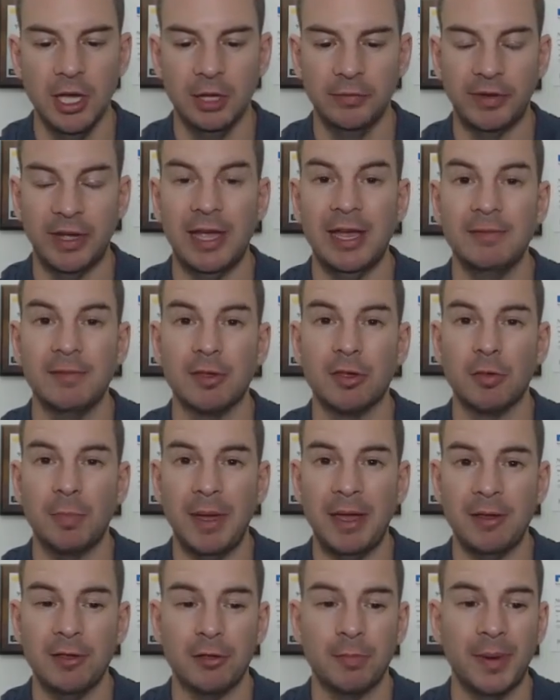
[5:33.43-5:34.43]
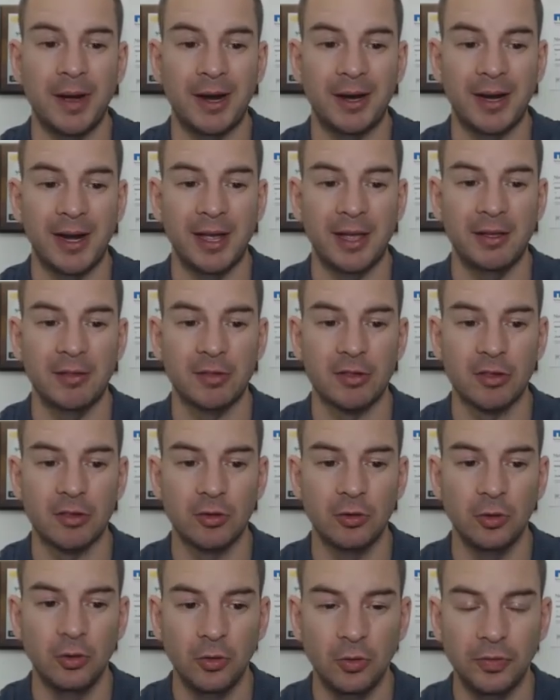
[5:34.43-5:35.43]
If I hit the space bar, I can
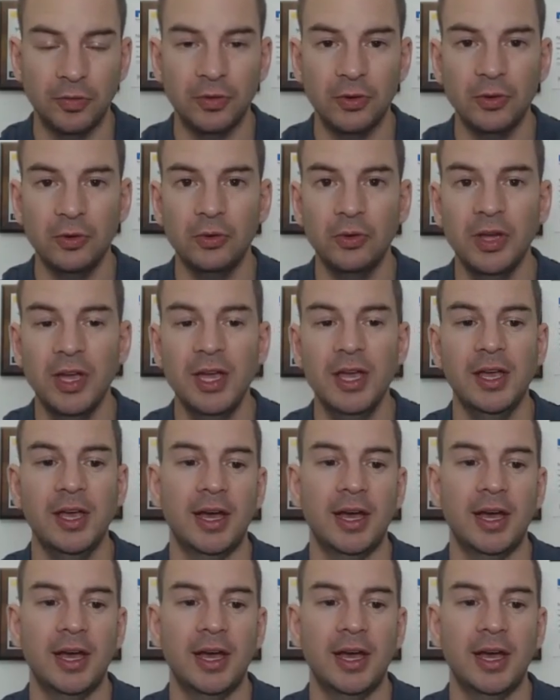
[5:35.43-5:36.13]
scroll through